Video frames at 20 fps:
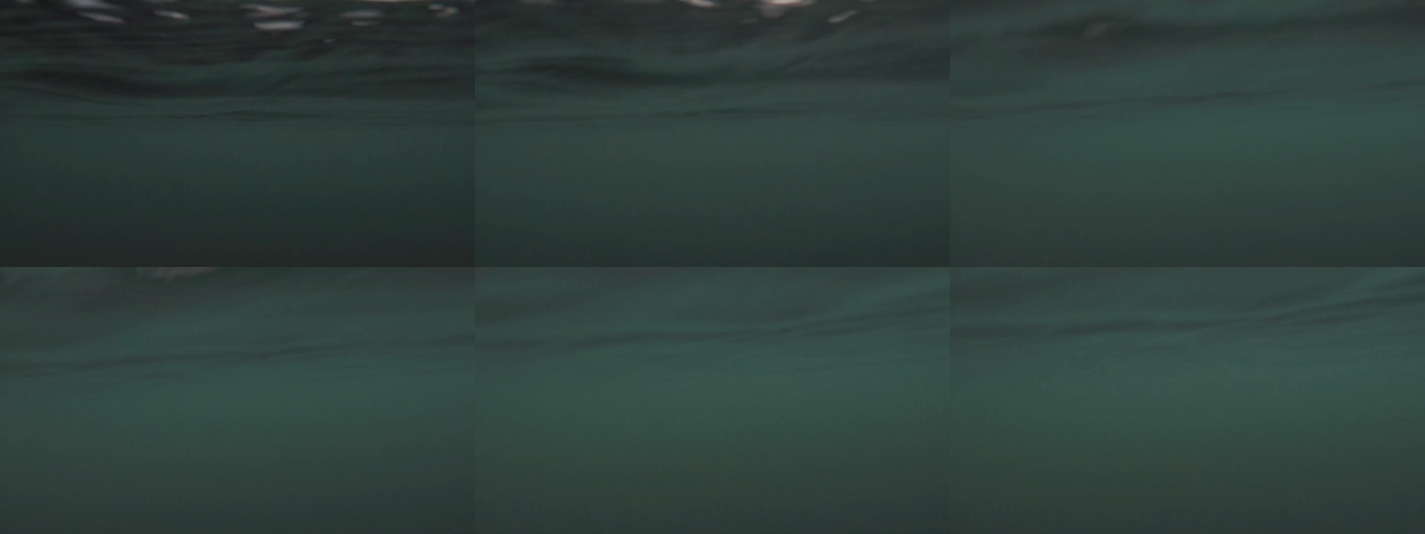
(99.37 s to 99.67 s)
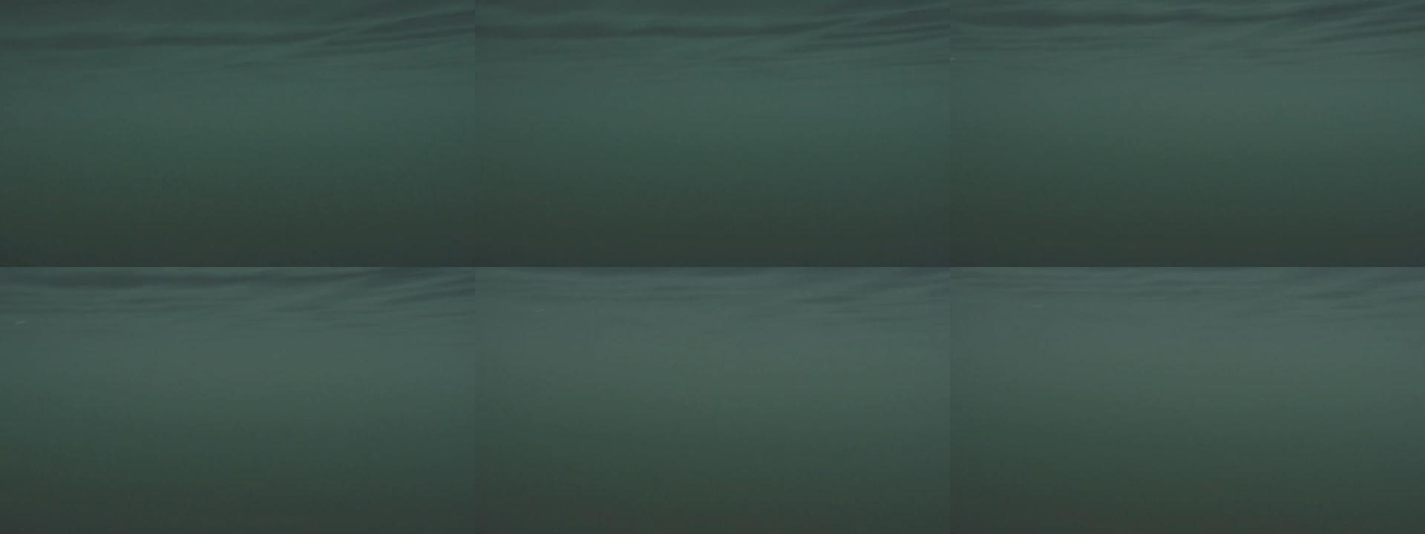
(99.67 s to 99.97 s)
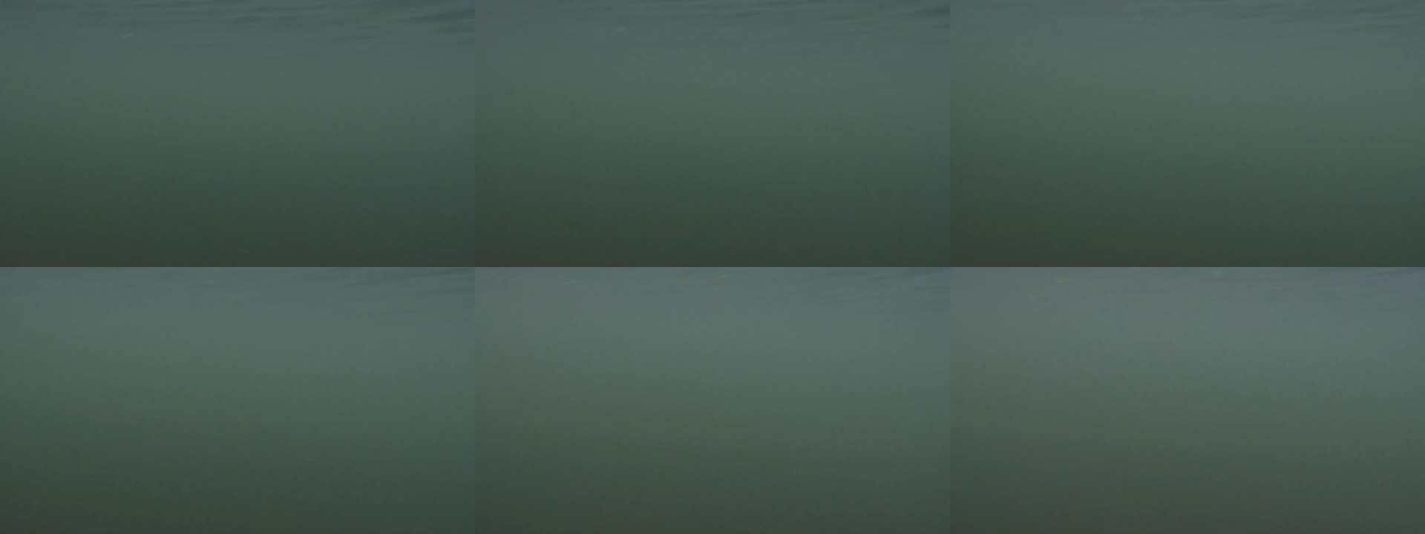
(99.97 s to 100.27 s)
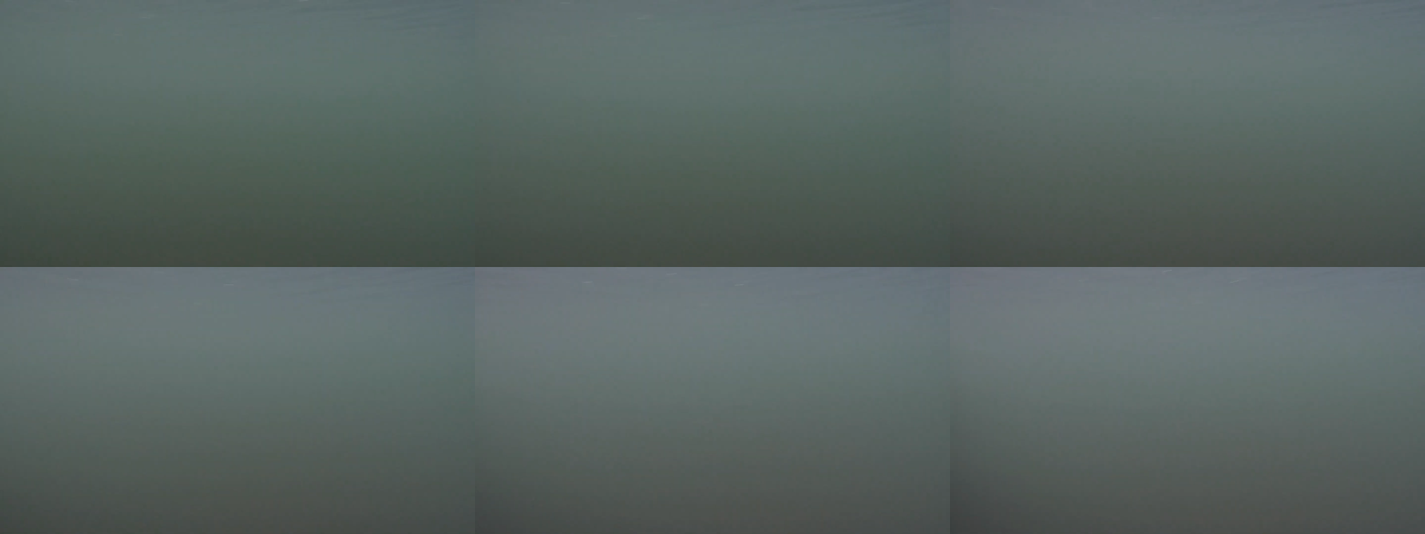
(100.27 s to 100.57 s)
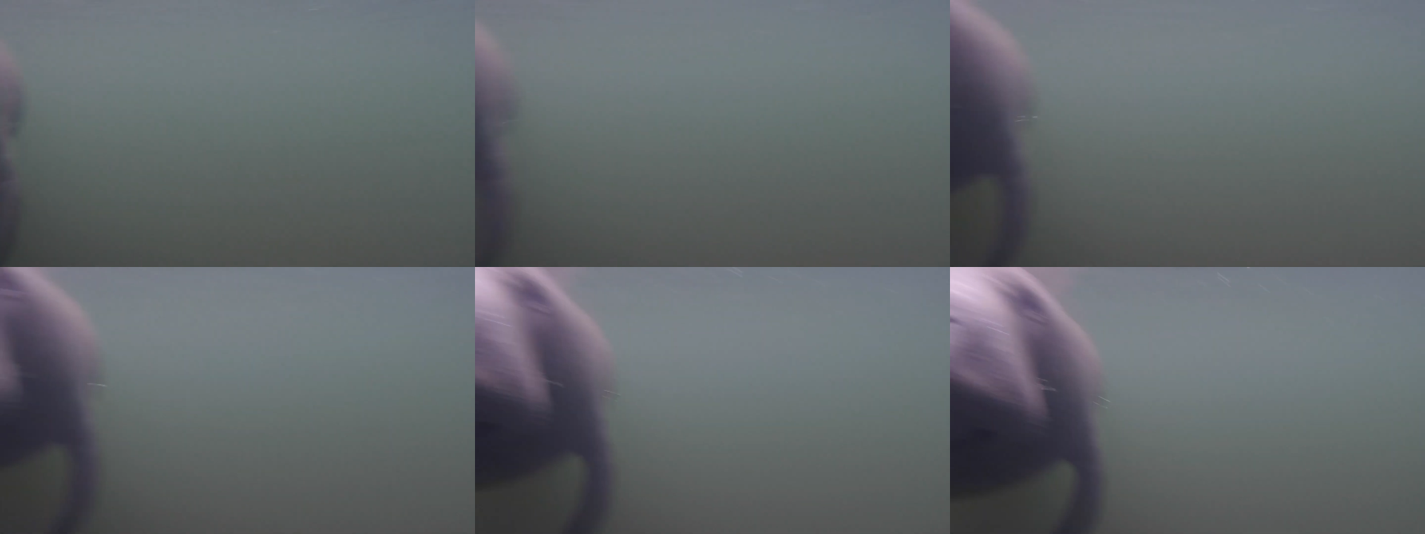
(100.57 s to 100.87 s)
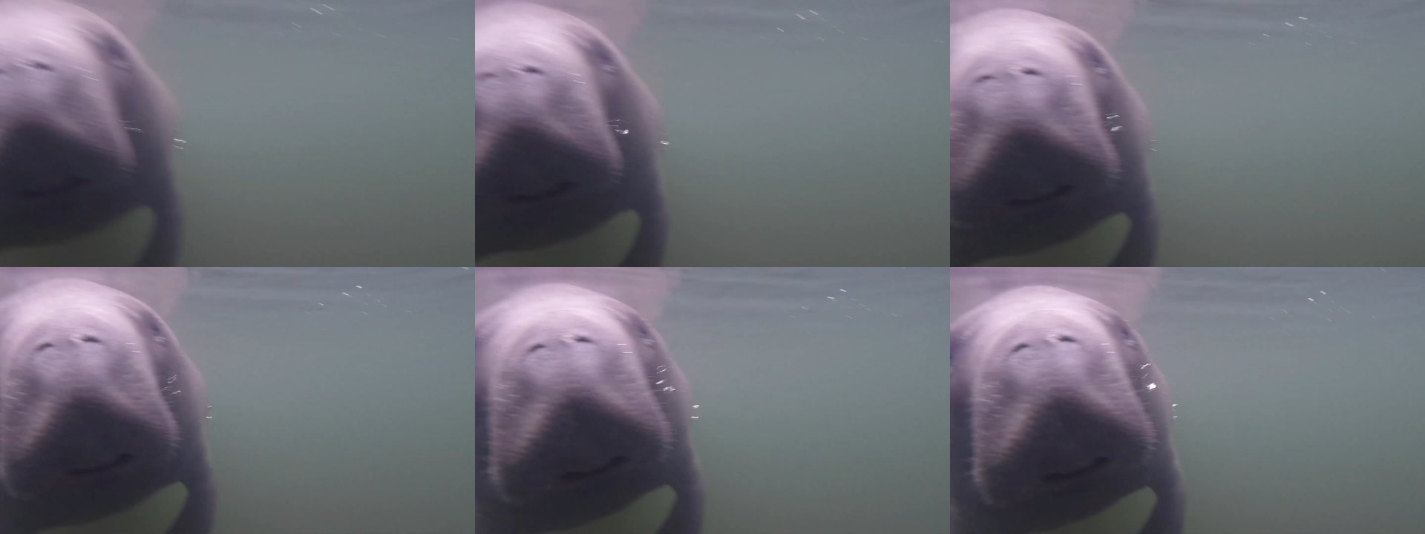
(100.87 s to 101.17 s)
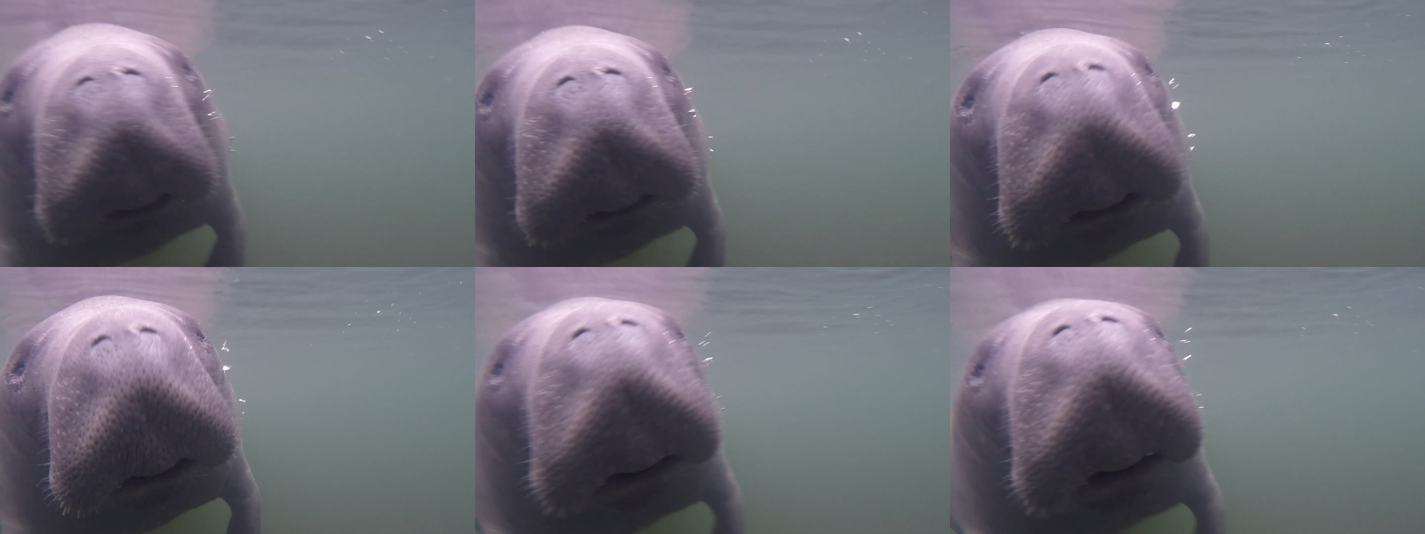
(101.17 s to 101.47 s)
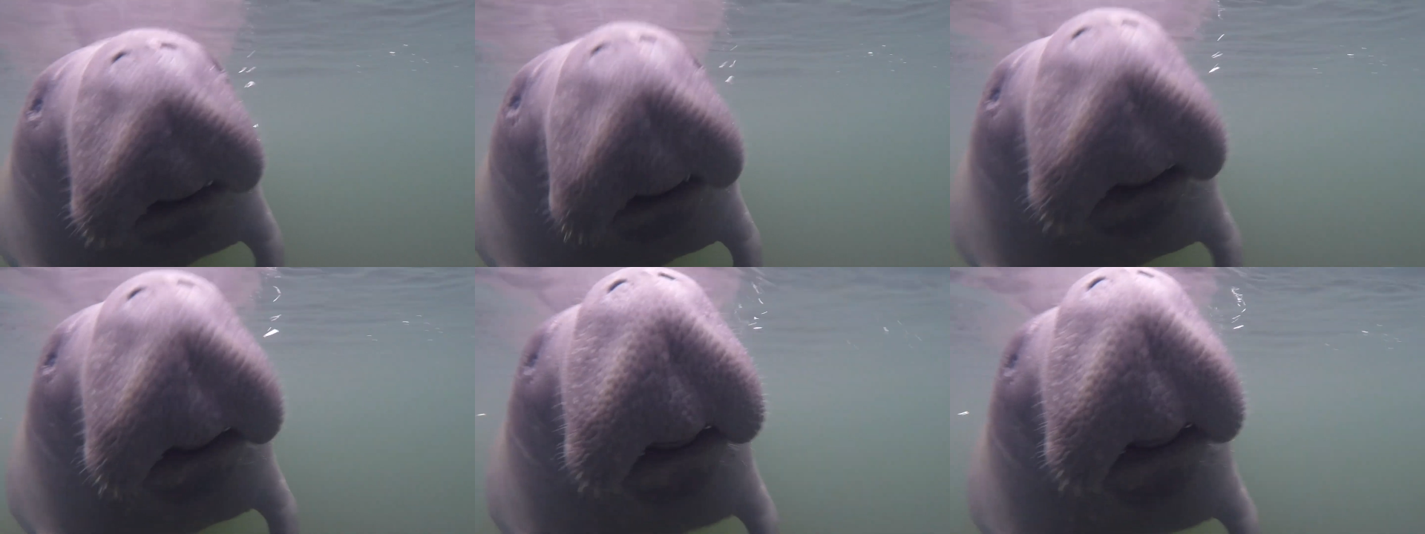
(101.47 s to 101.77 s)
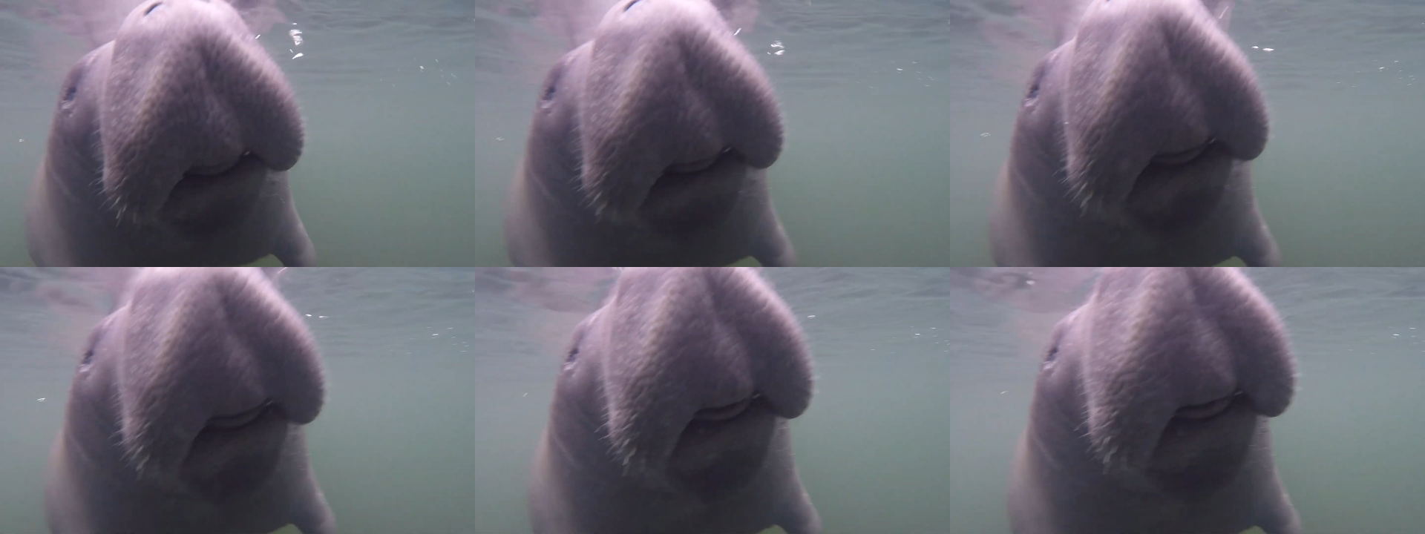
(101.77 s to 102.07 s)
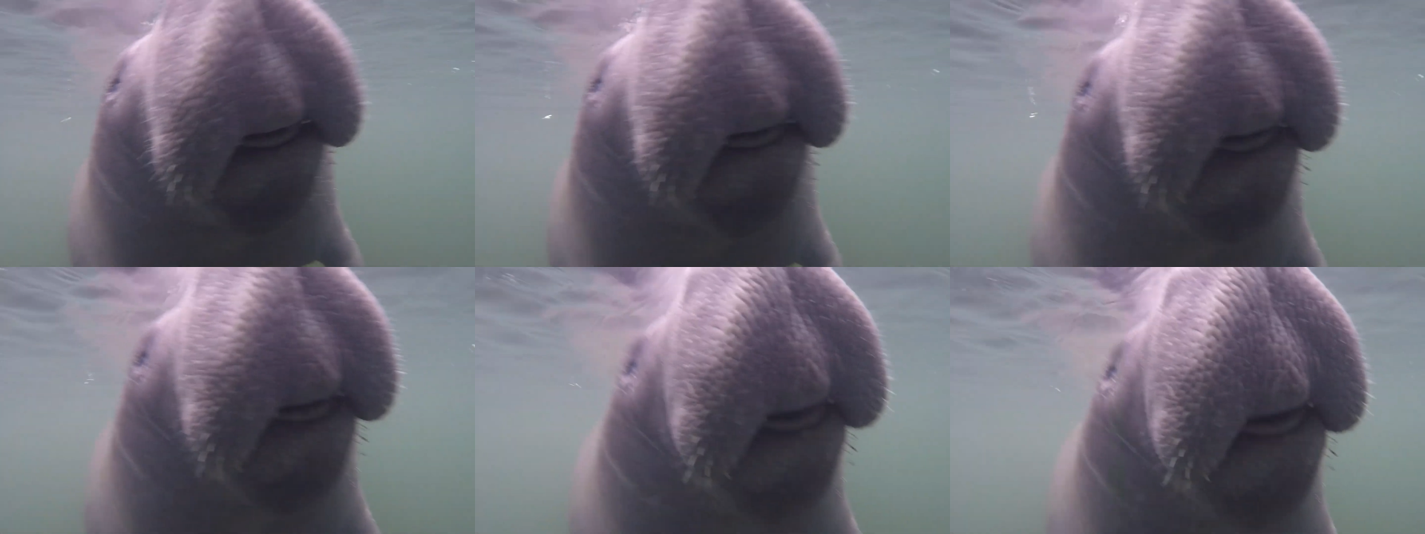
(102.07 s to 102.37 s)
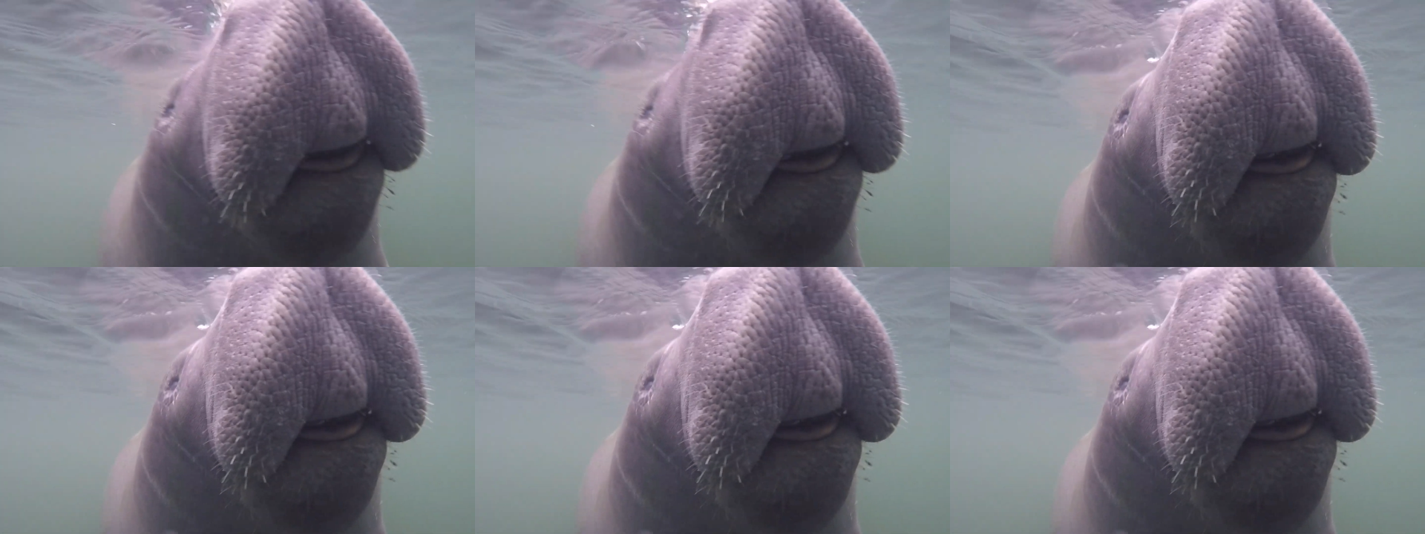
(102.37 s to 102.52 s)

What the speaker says: [unreadable: no face in view]